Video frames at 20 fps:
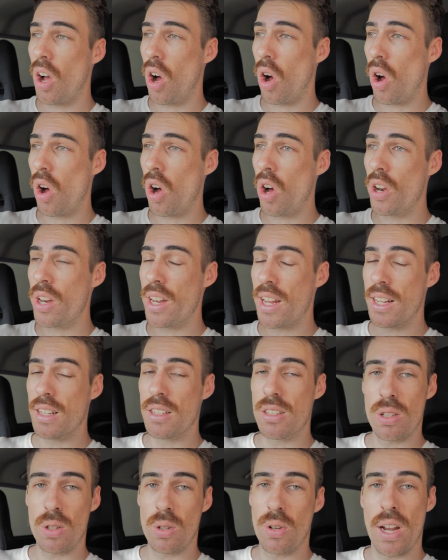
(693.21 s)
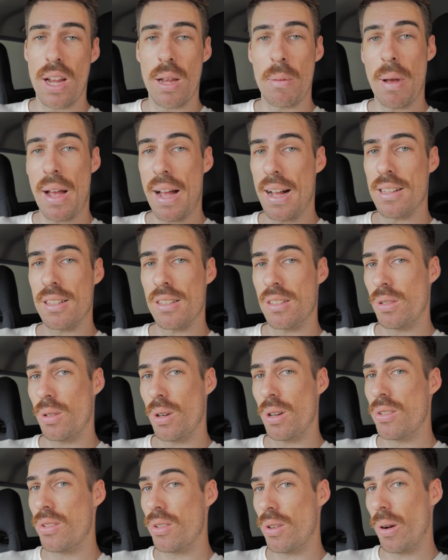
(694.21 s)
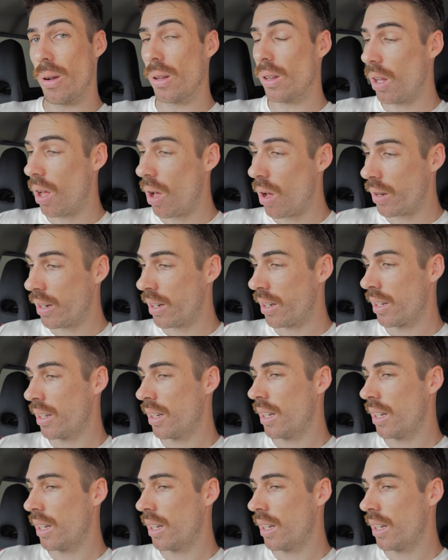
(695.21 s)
on Instagram at 00lock.